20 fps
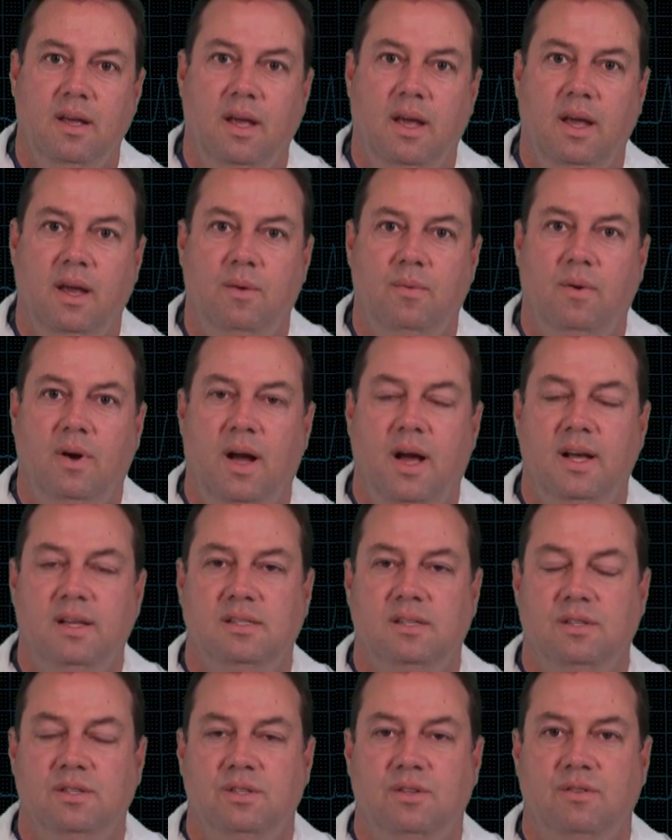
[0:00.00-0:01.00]
a
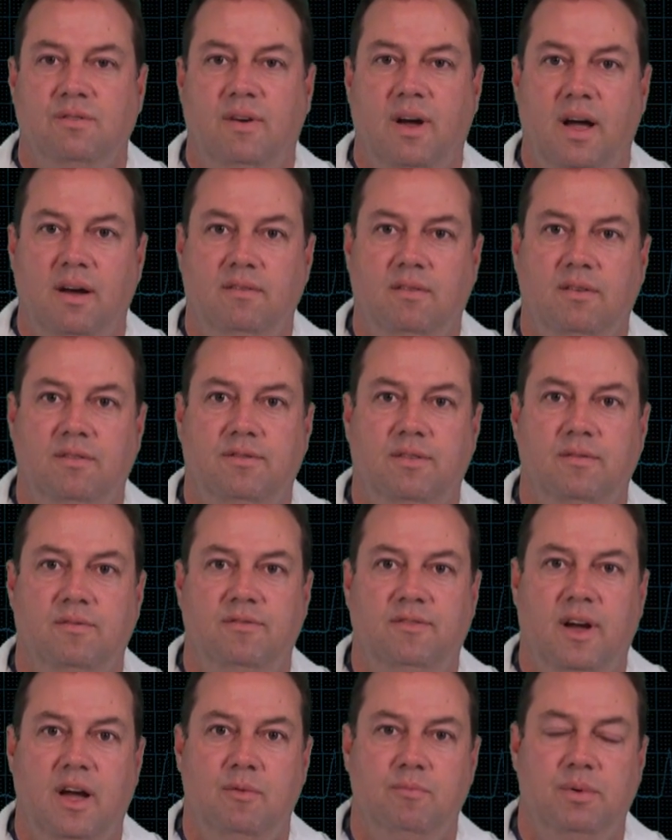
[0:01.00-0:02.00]
rise in survival from
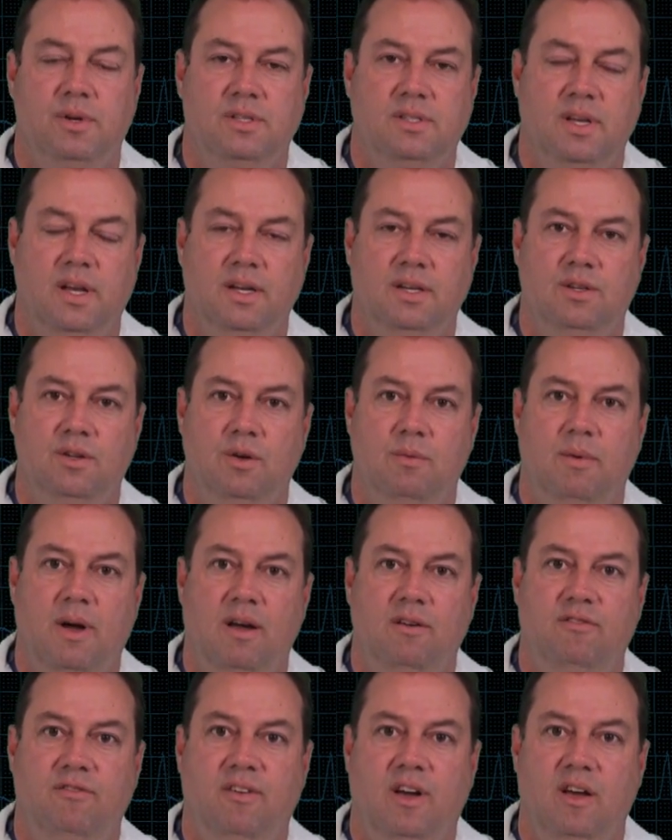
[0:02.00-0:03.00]
5% to
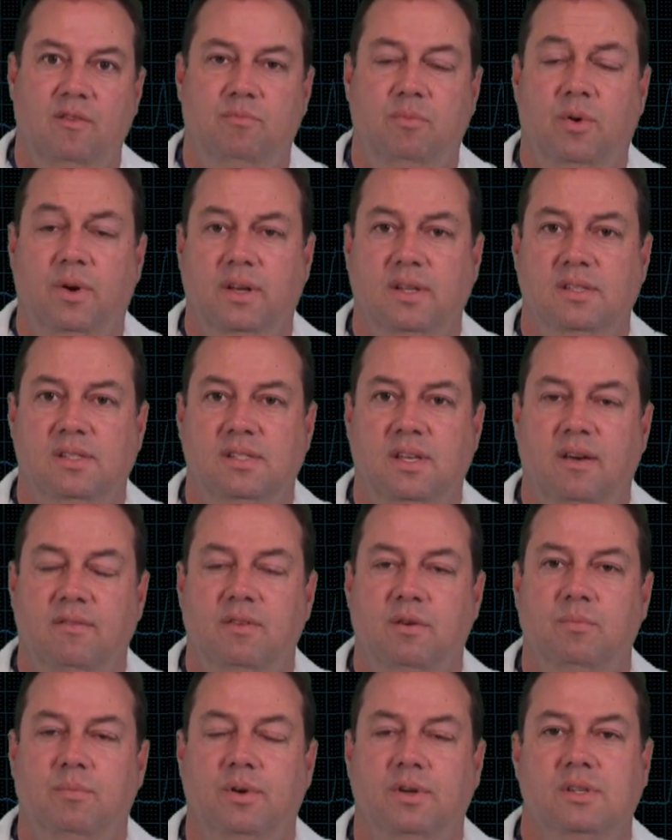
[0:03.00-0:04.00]
about
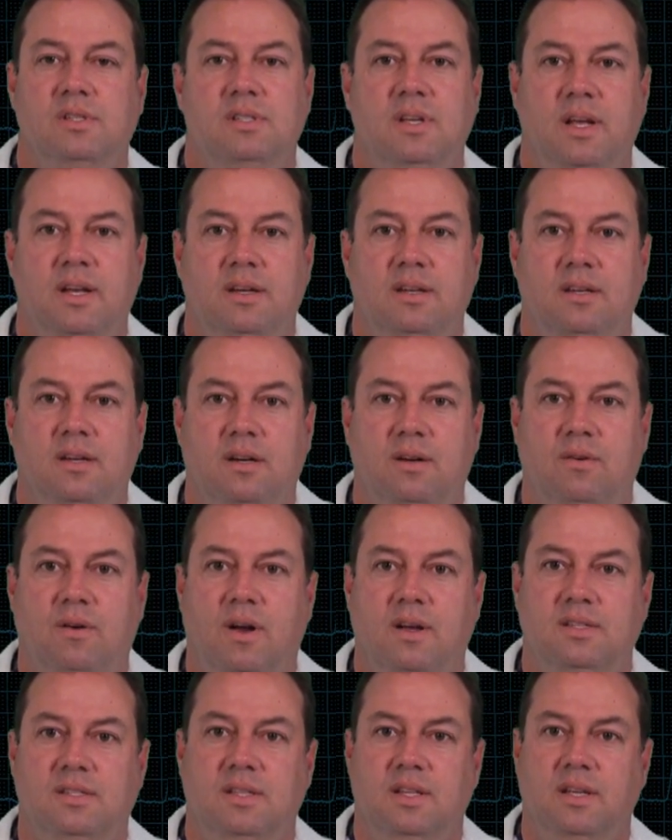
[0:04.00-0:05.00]
5.7%
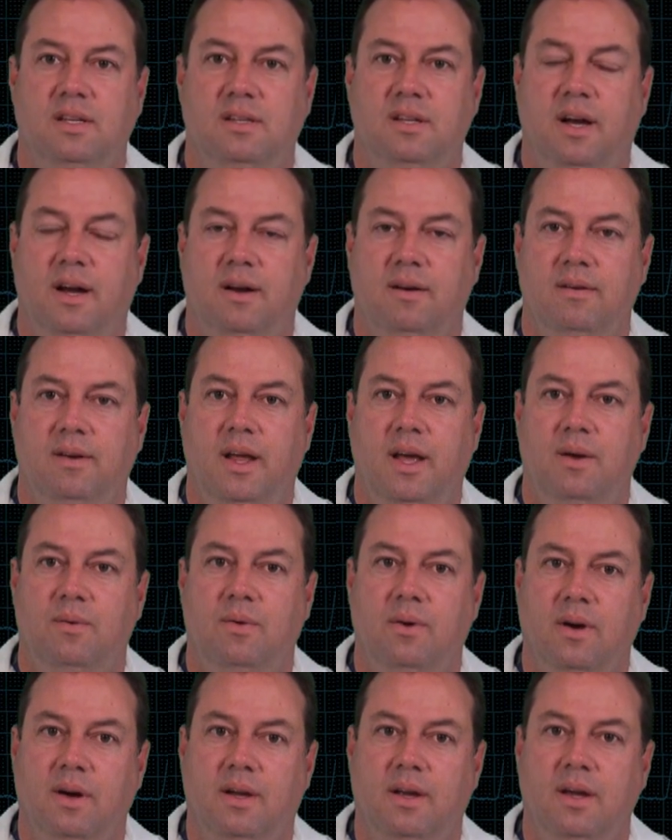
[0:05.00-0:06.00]
across the entire
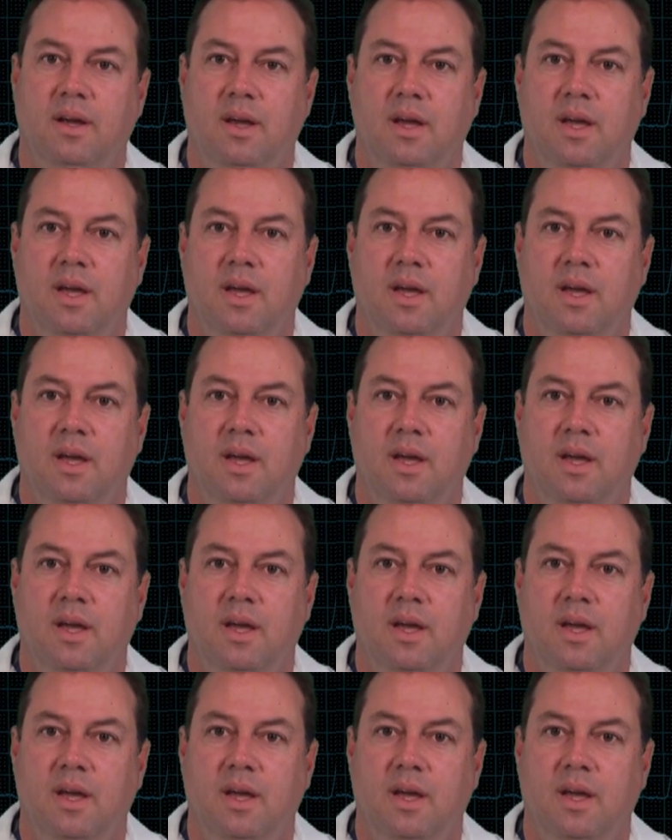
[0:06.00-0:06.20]
network,